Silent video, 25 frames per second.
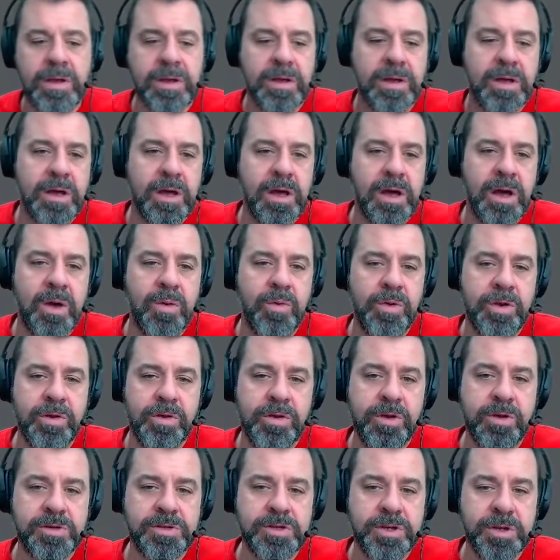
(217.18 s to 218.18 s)
uh, when
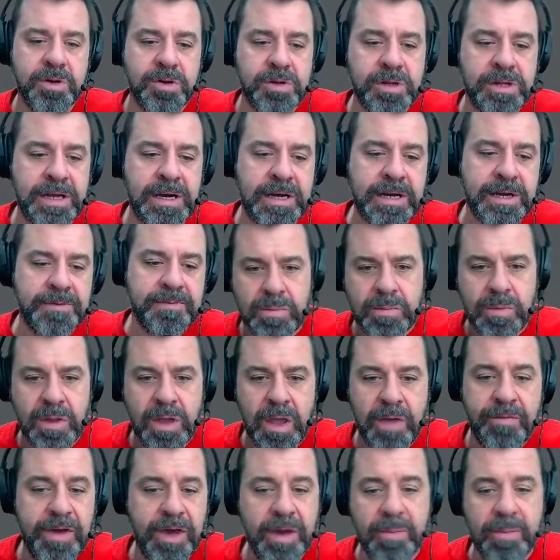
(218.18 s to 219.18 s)
you're using your luck.
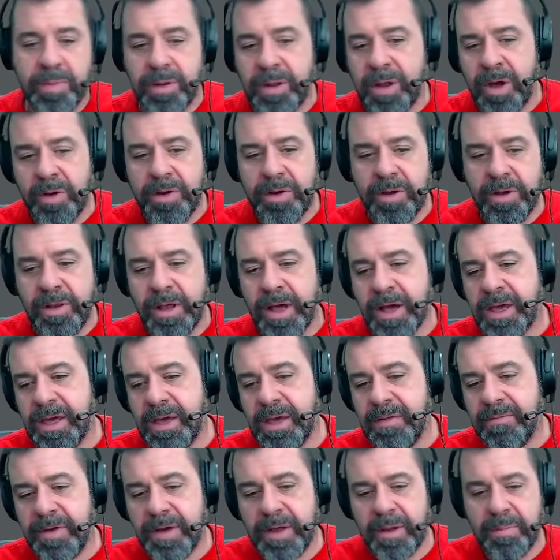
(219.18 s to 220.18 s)
If you get below, you're
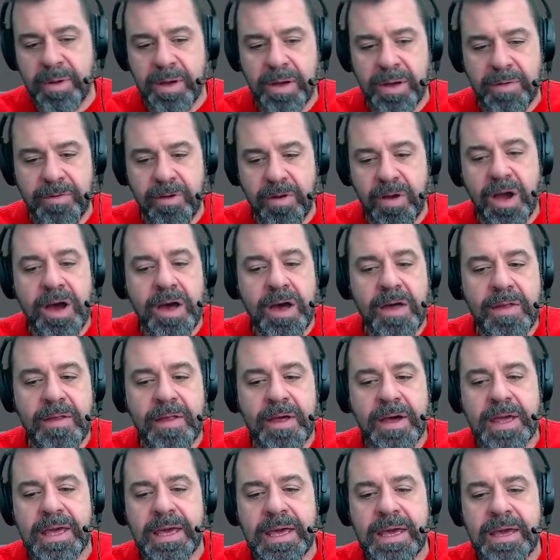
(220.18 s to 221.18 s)
lucky. If you get above, you're
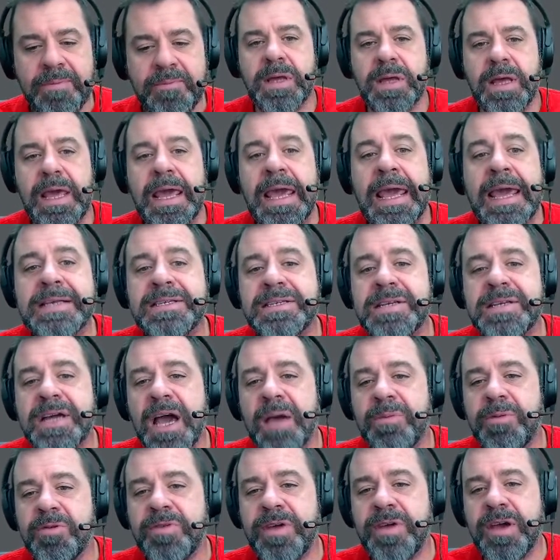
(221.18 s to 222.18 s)
unlucky. Each
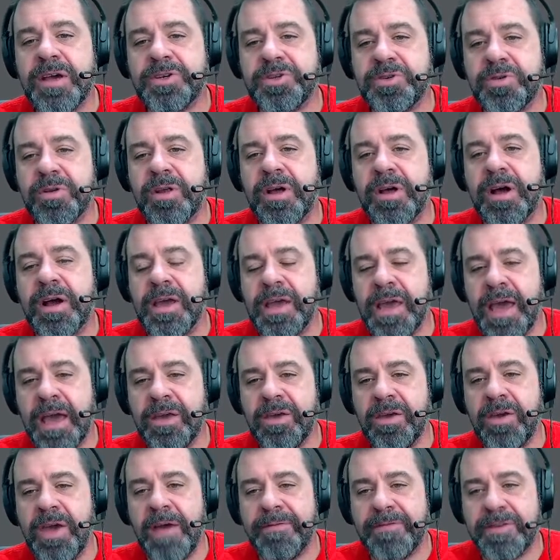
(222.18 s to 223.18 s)
time you test your luck, yeah,
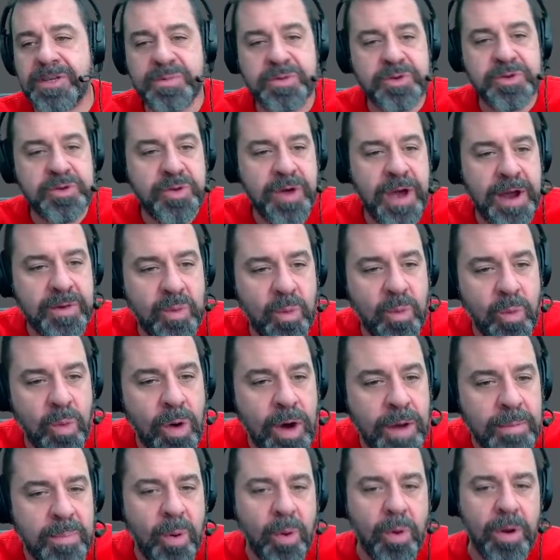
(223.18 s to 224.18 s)
you have to subtract
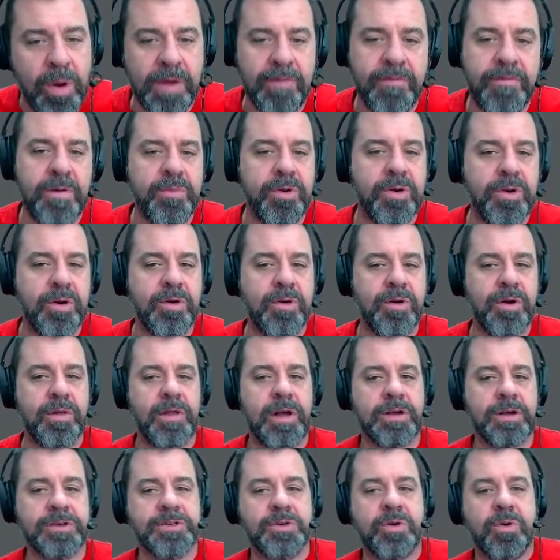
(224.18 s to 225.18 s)
one point from your current
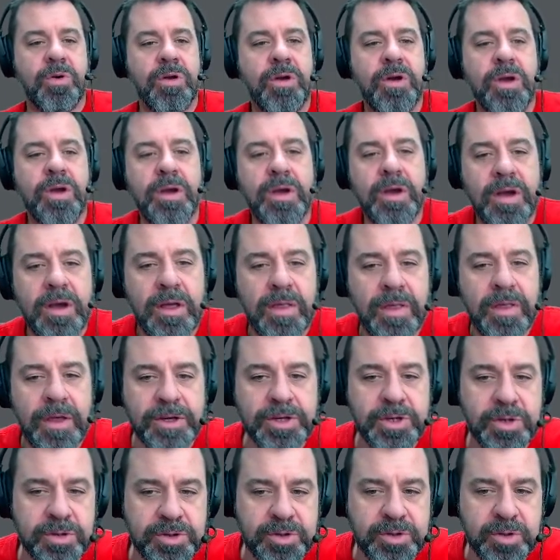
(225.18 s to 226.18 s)
luck score.
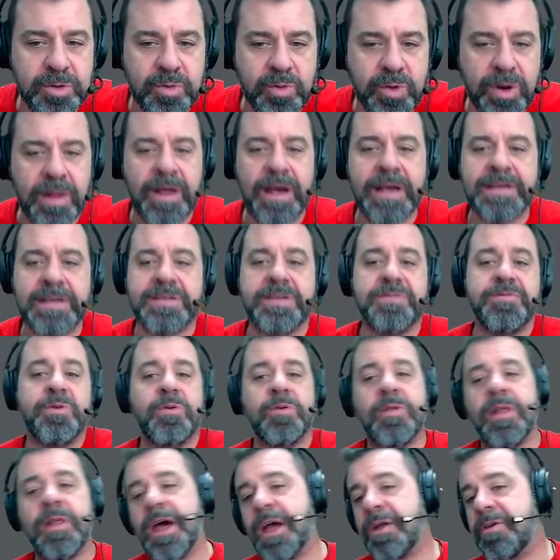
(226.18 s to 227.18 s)
Thus, you'll soon realize that if
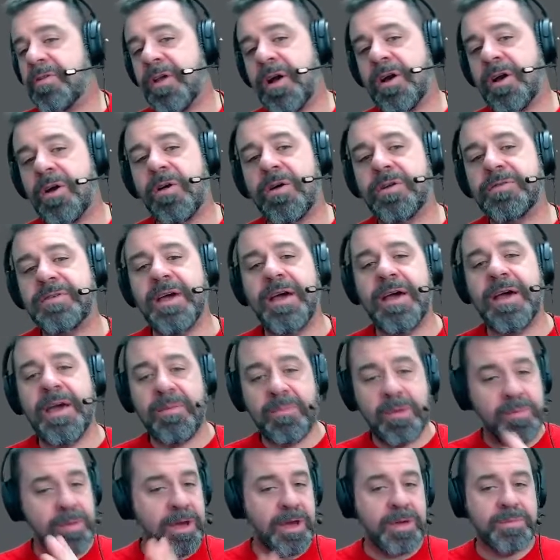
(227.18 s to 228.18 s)
you rely on your luck all the
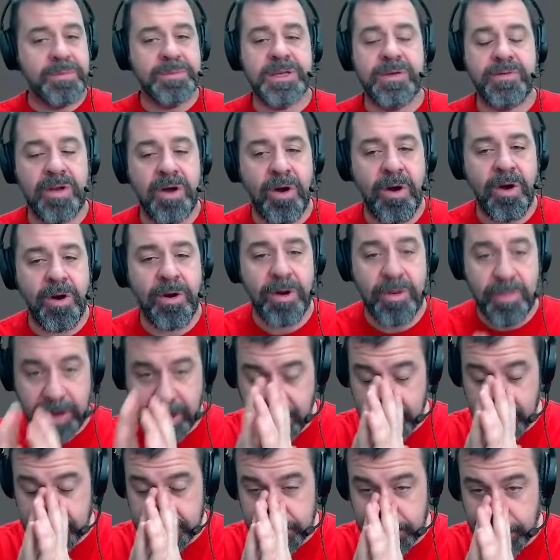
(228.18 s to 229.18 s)
time, it becomes even harder
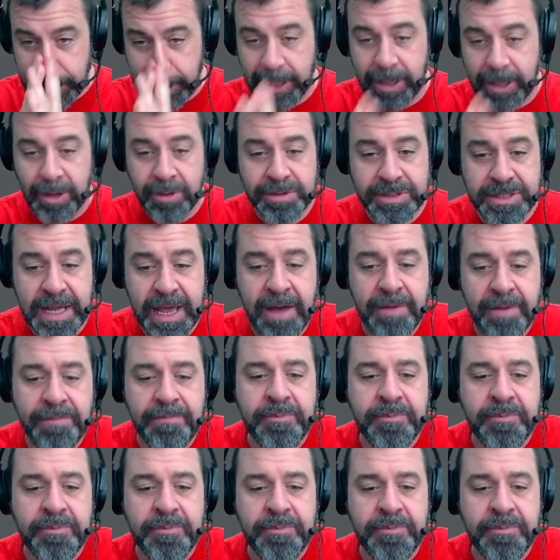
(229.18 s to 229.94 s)
because your luck goes down.